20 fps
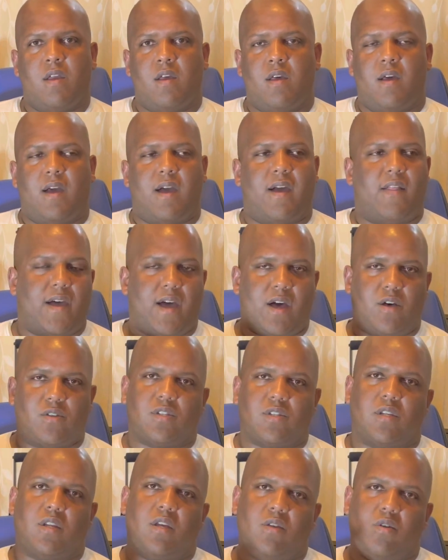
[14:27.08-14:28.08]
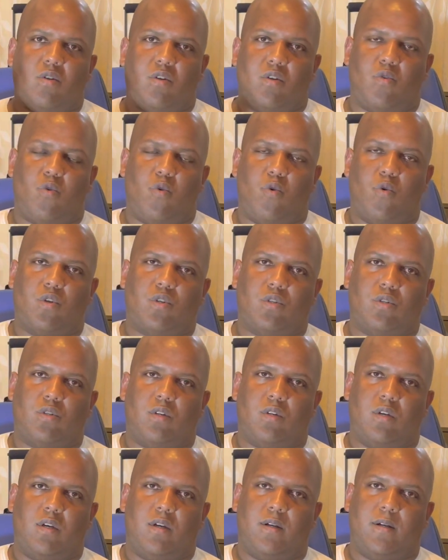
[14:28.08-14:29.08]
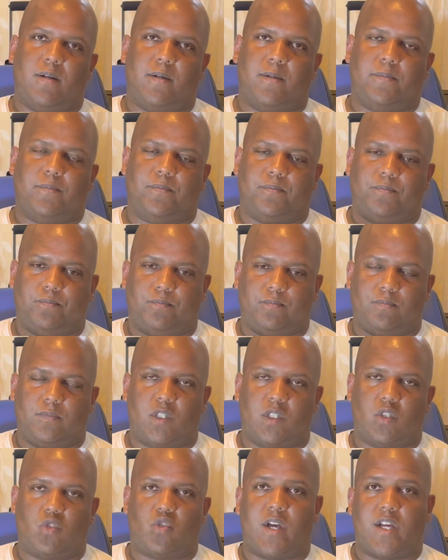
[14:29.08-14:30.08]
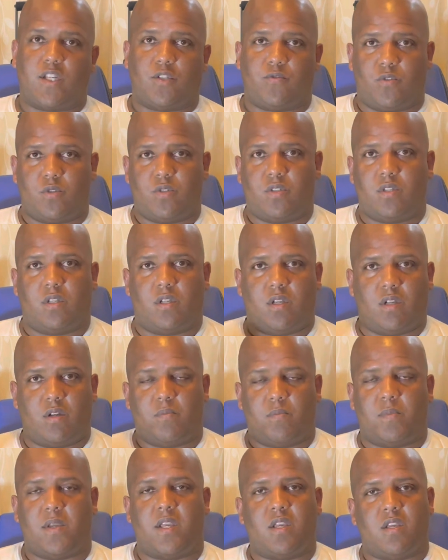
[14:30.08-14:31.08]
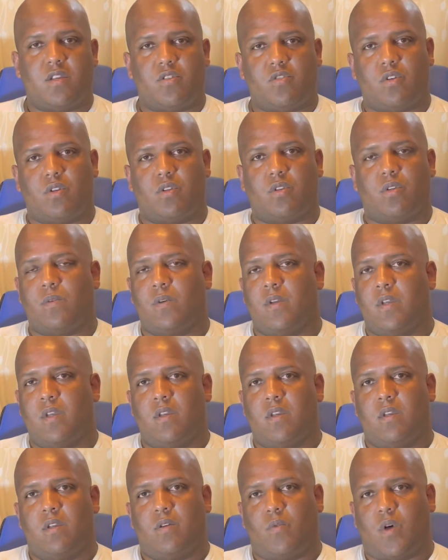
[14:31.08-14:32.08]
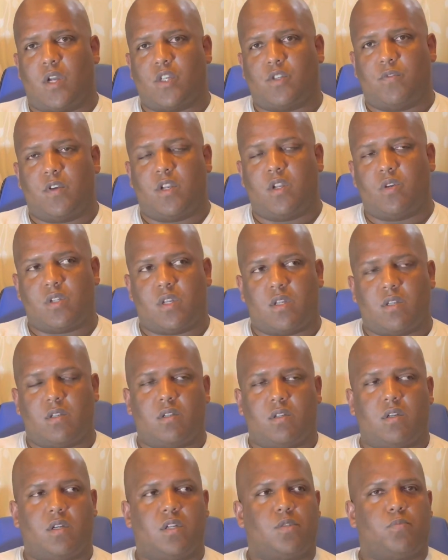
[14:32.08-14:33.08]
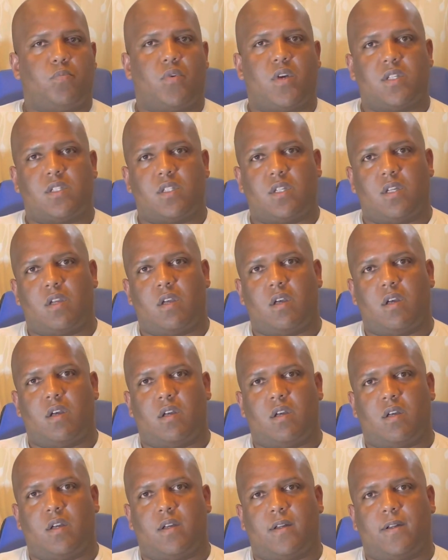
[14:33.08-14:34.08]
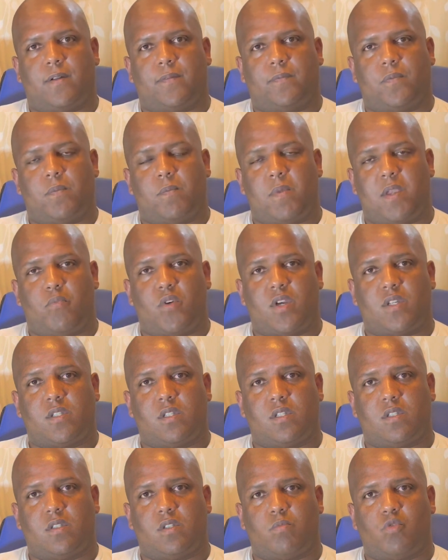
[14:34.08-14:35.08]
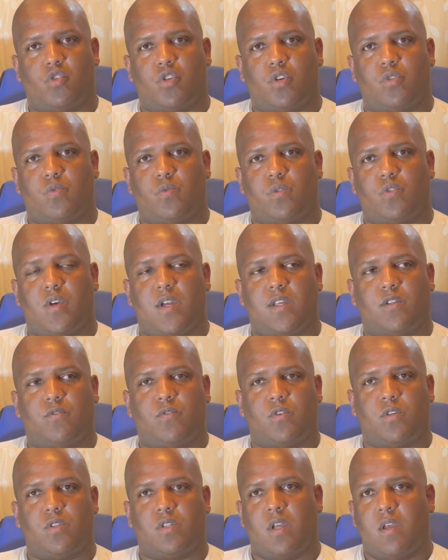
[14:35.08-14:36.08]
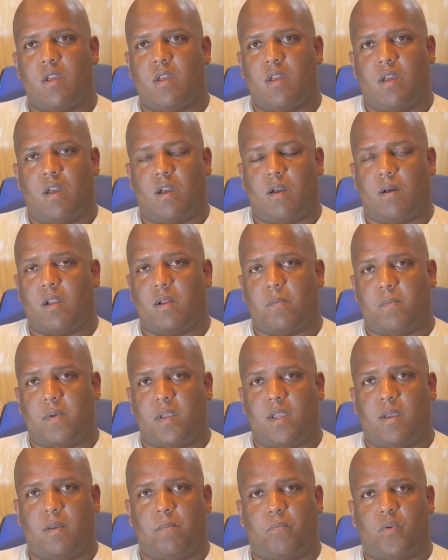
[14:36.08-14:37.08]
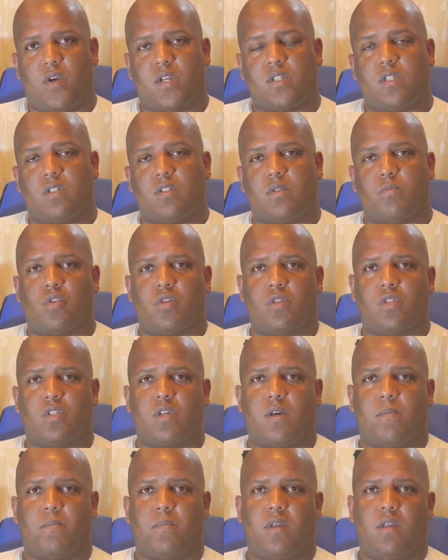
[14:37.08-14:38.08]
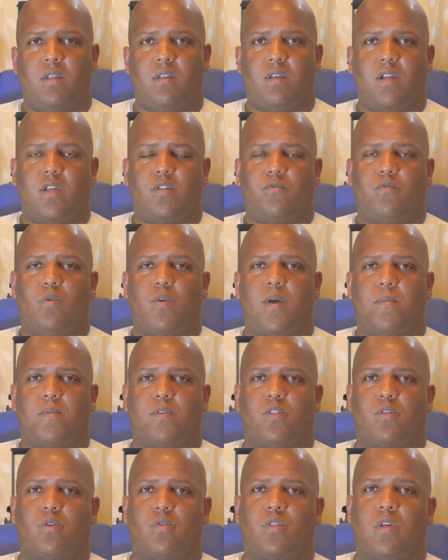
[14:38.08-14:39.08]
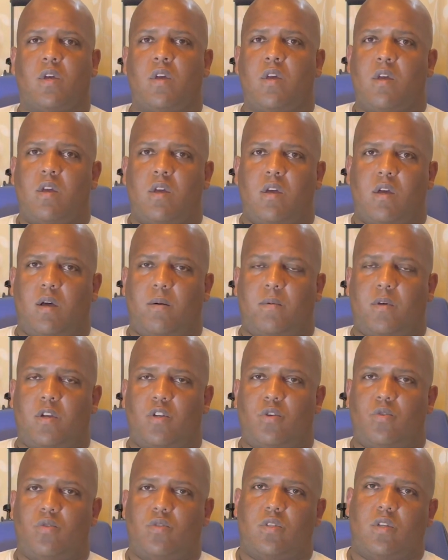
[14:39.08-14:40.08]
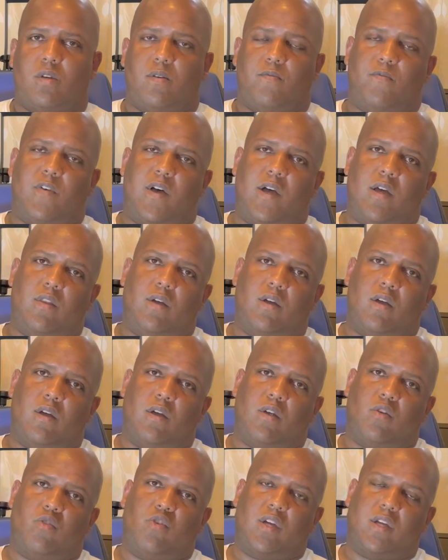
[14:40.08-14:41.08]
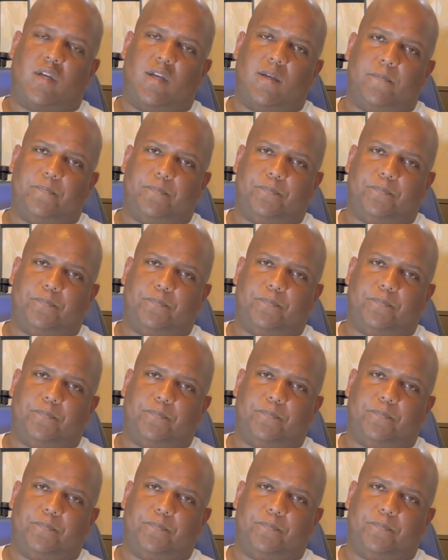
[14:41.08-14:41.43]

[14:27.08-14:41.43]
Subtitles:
at the house, and then you can order the transfers, and then it'll be easier to do. Watch videos on us pressing, me pressing some shirts with transfers. I'm gonna be pressing some shirts up in the next few episodes. I'm gonna use the Cricut